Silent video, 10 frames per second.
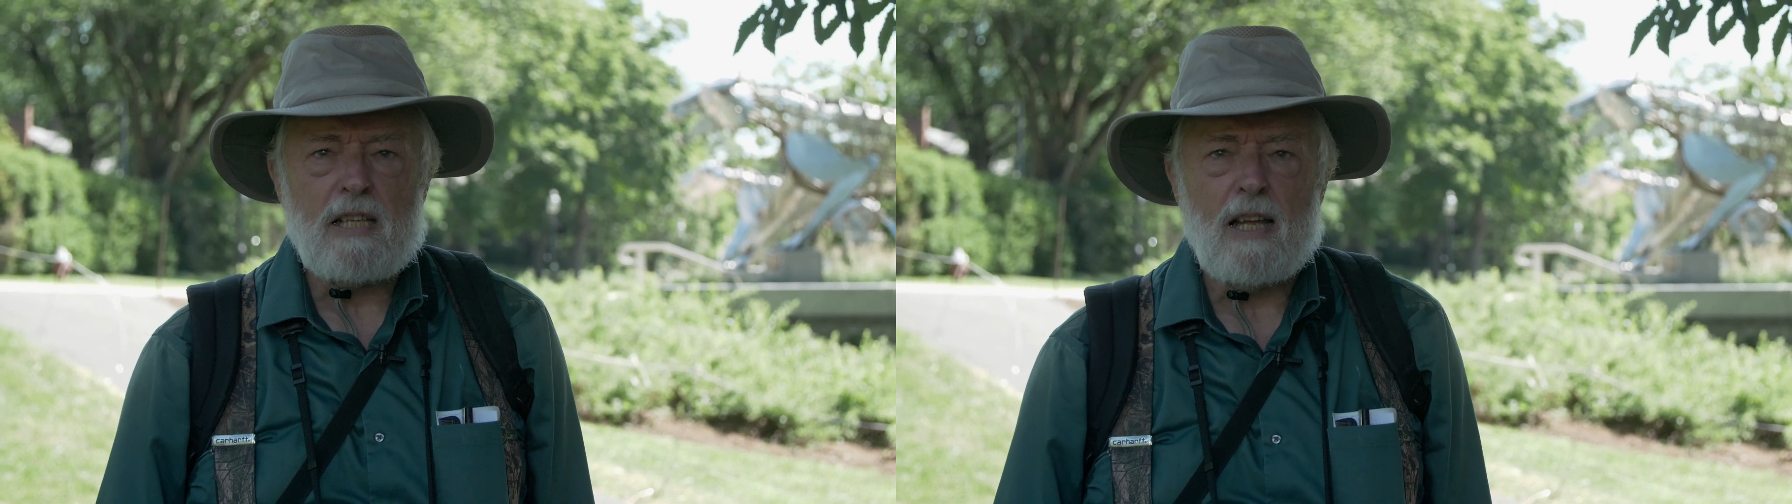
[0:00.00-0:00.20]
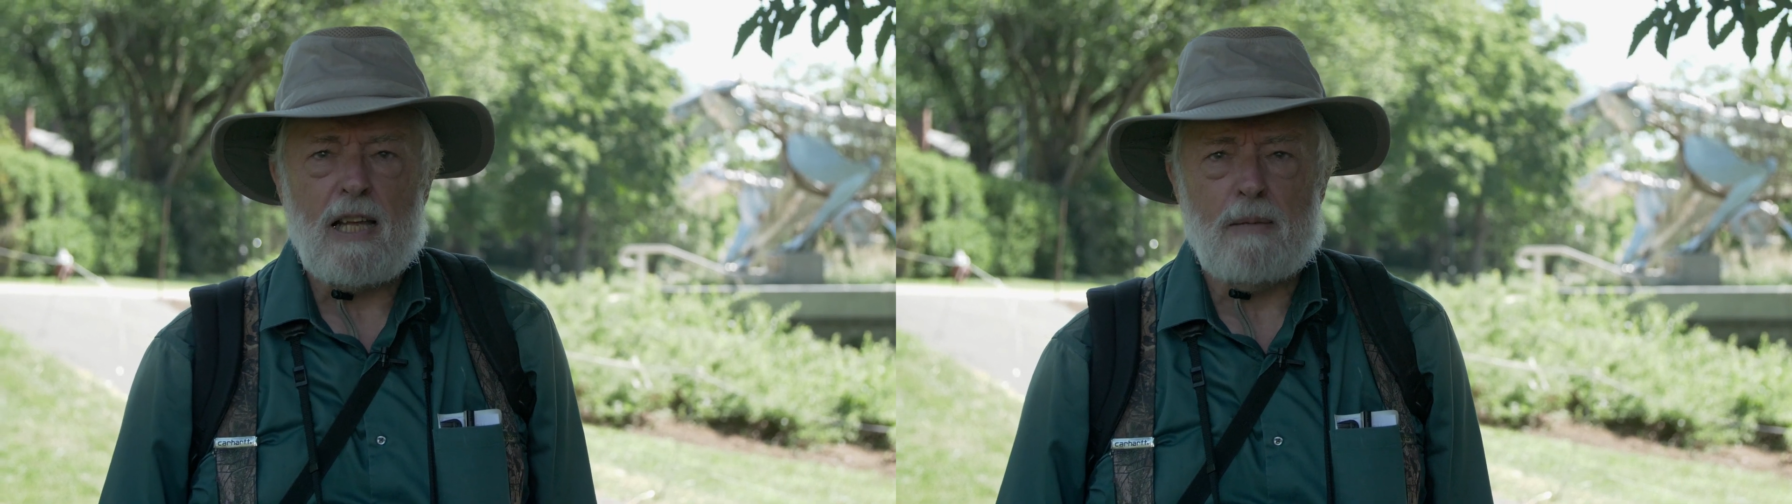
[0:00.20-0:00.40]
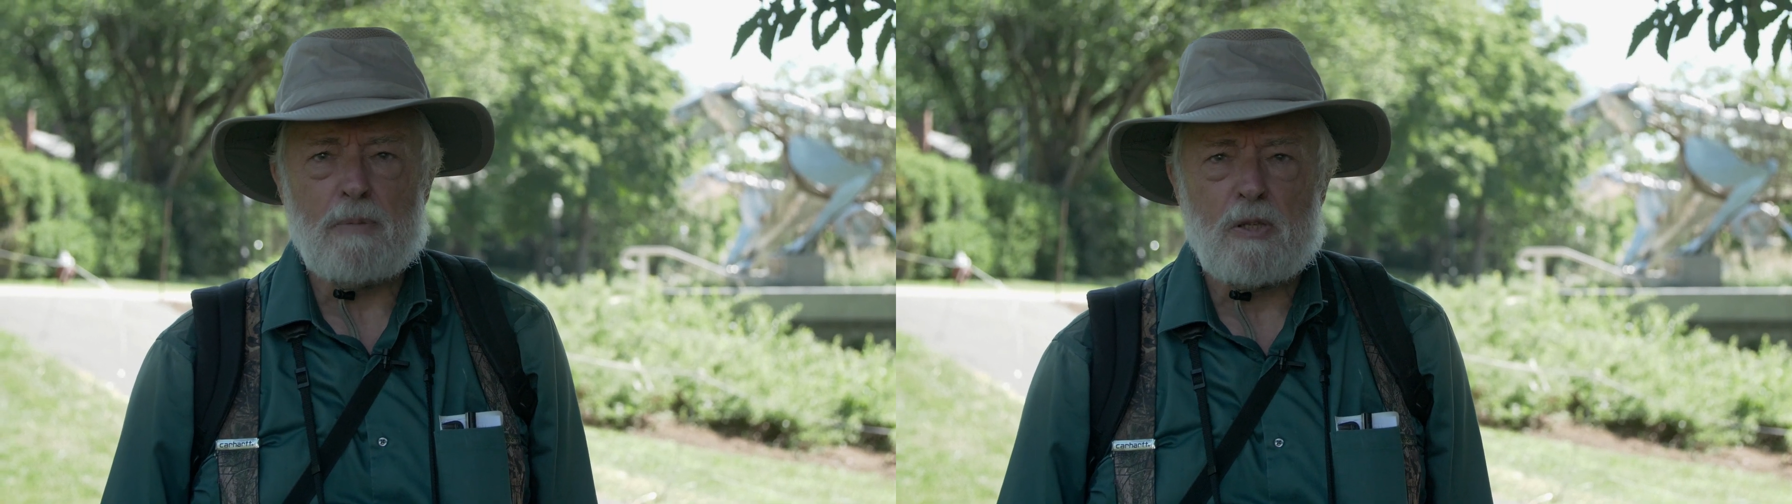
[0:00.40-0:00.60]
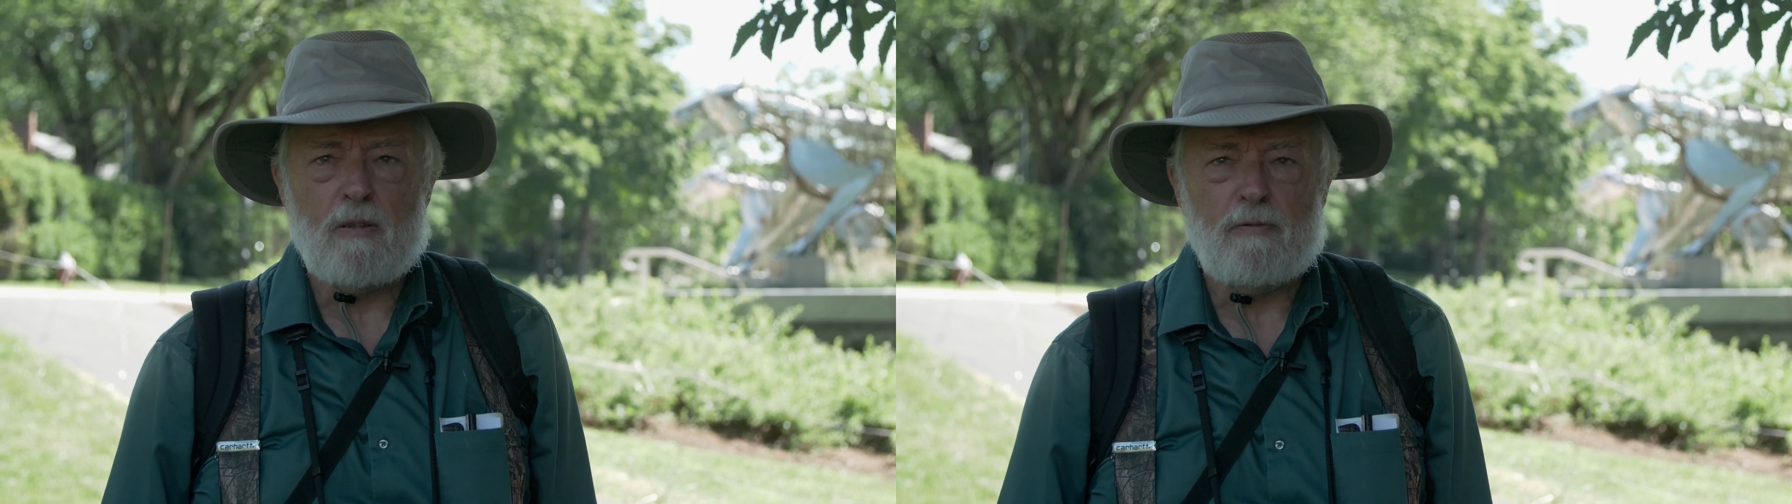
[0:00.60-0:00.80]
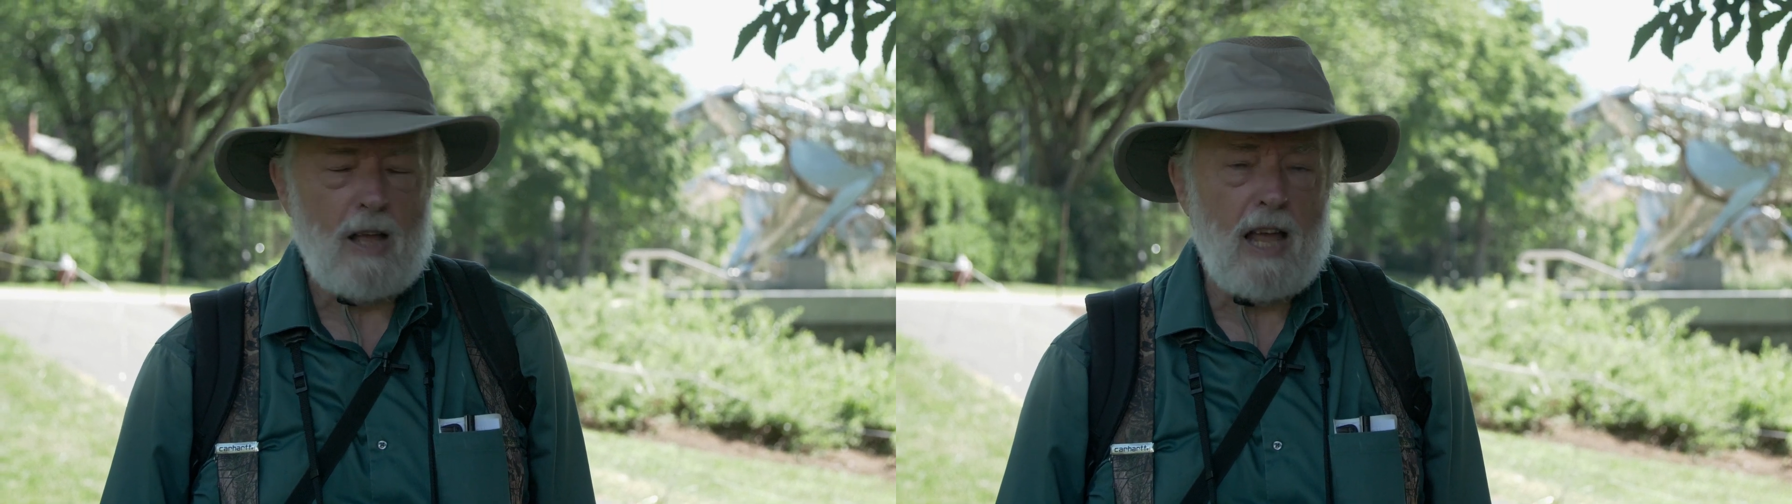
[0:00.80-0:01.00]
times
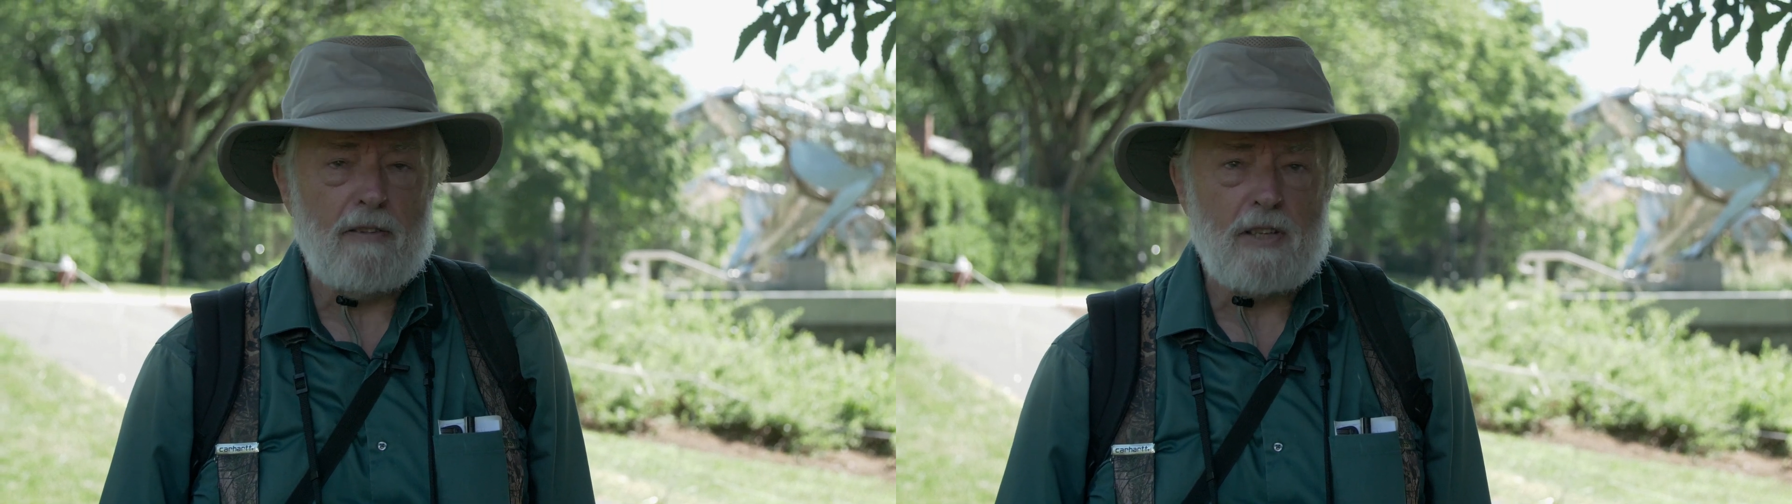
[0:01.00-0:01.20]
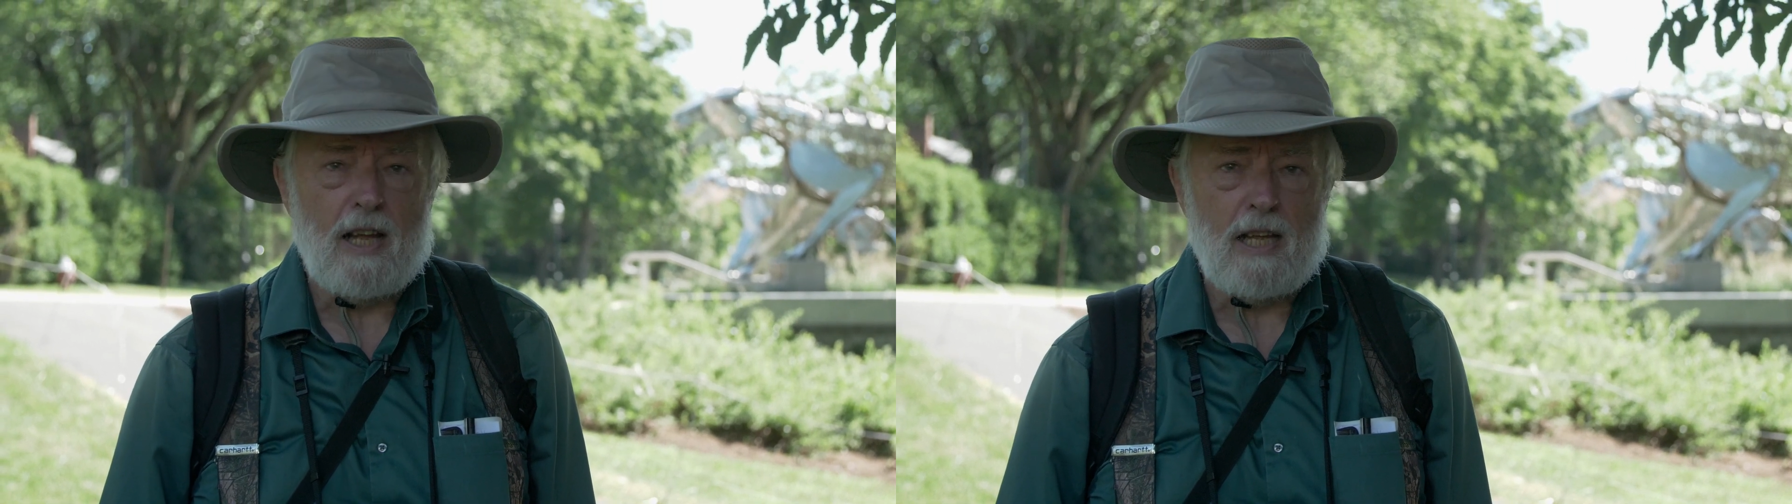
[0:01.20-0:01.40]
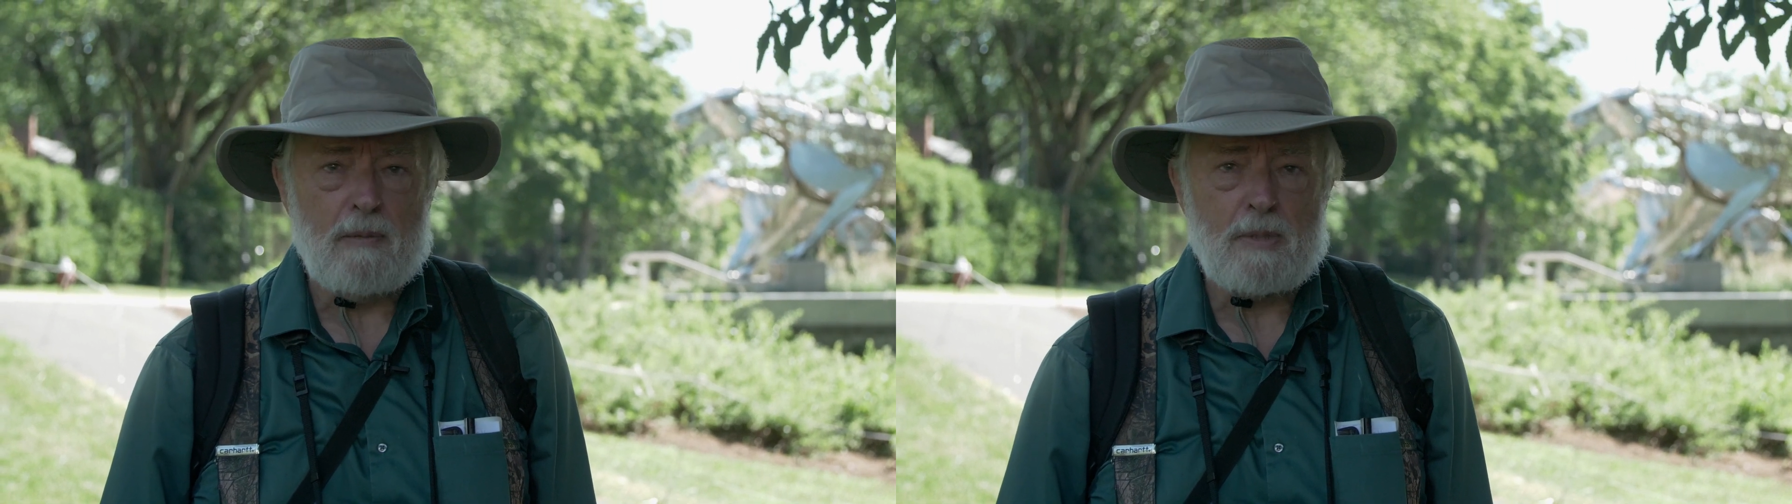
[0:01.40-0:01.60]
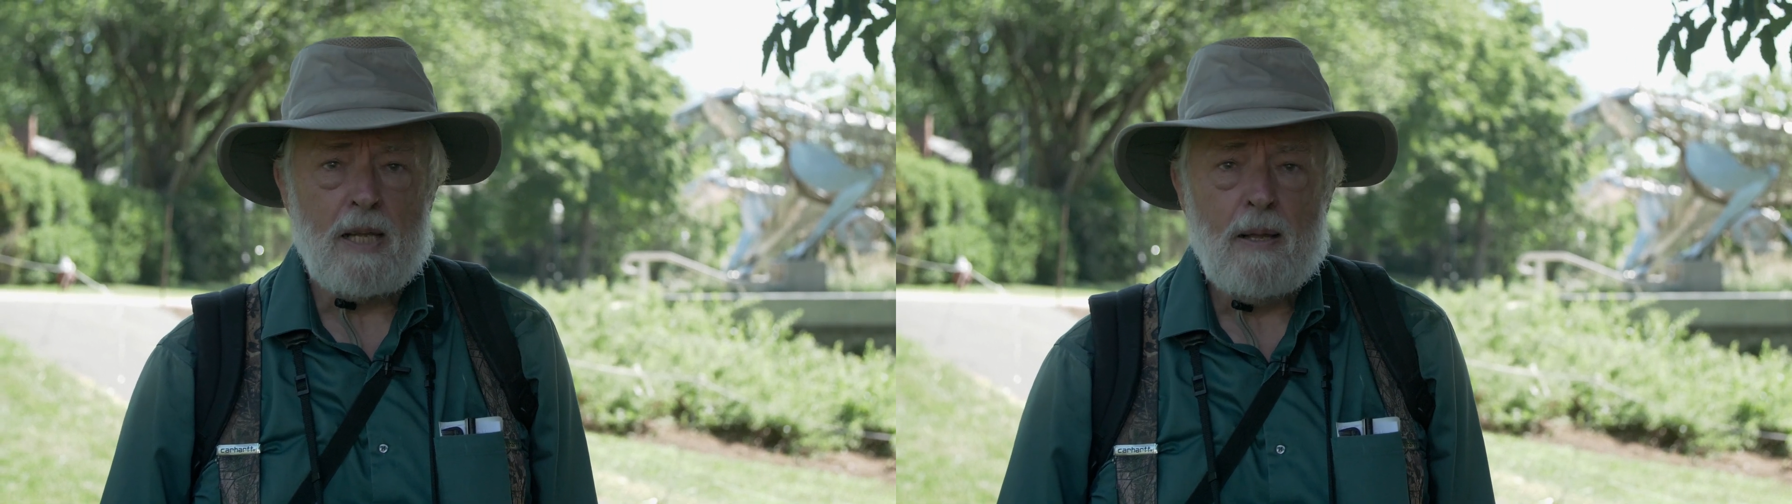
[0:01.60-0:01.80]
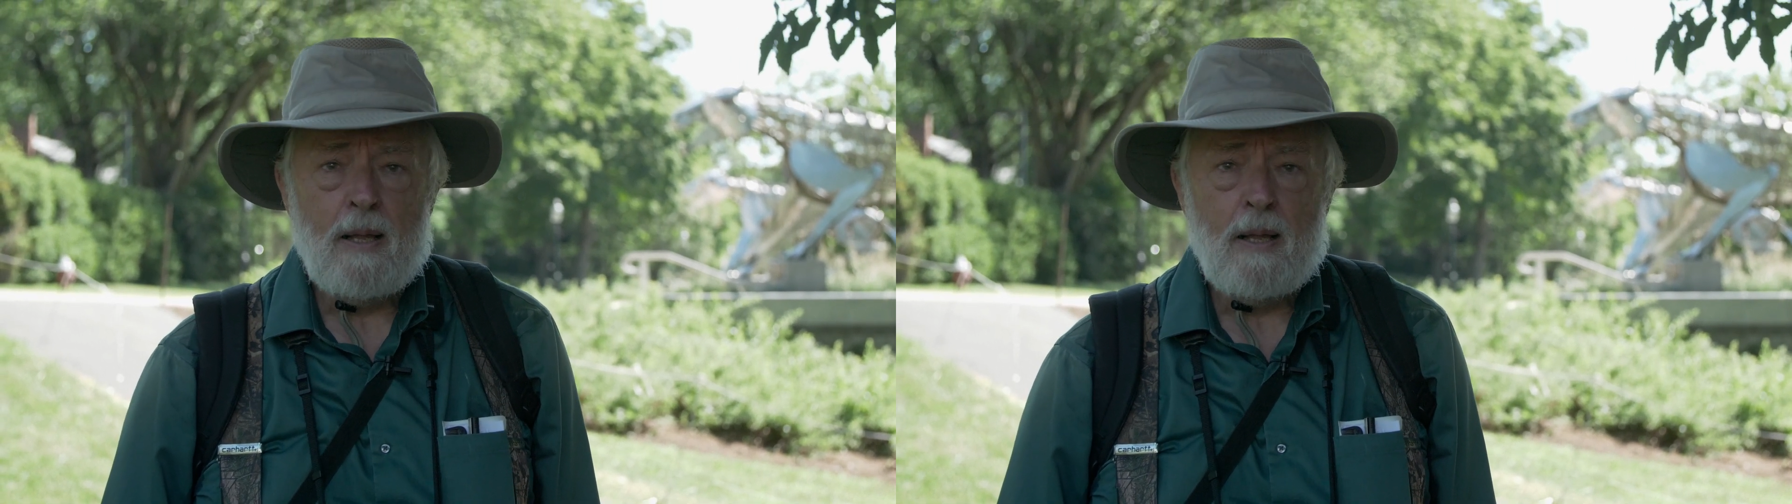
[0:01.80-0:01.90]
or five times,